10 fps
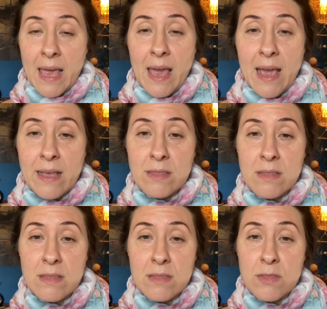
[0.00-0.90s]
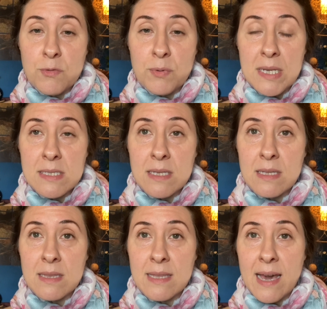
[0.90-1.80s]
And the
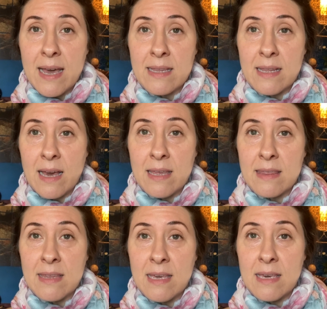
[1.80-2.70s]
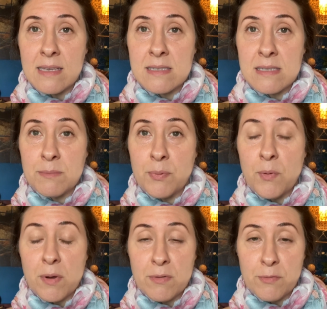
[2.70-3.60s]
reason that I think it's
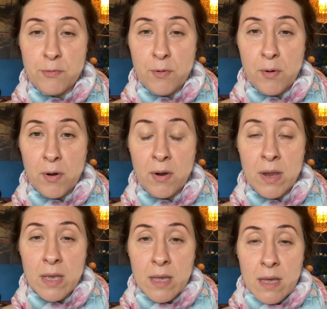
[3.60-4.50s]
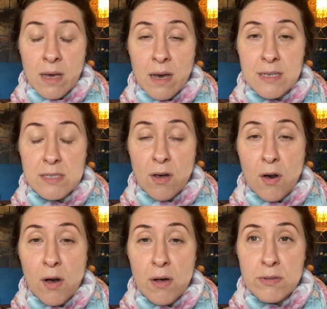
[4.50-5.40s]
important for us
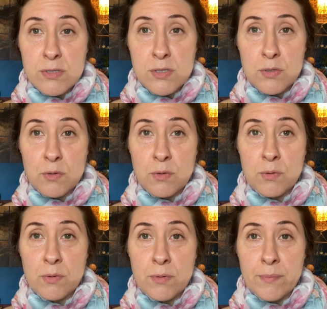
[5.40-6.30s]
all to